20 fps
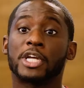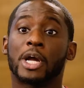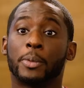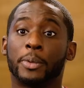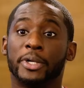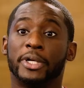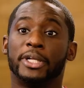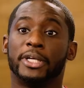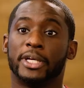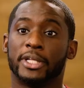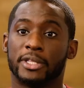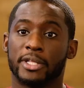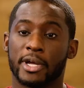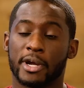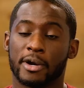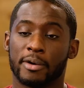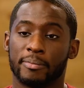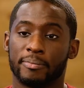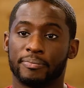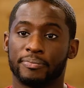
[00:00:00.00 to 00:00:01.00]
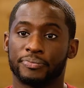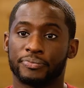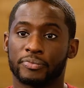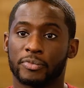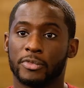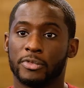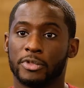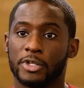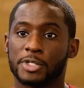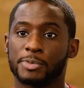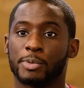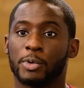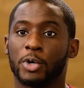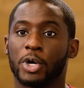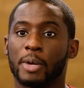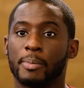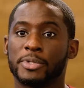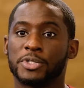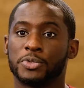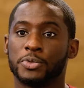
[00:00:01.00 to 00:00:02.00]
how we're going to get there. This
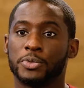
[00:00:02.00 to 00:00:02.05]
program is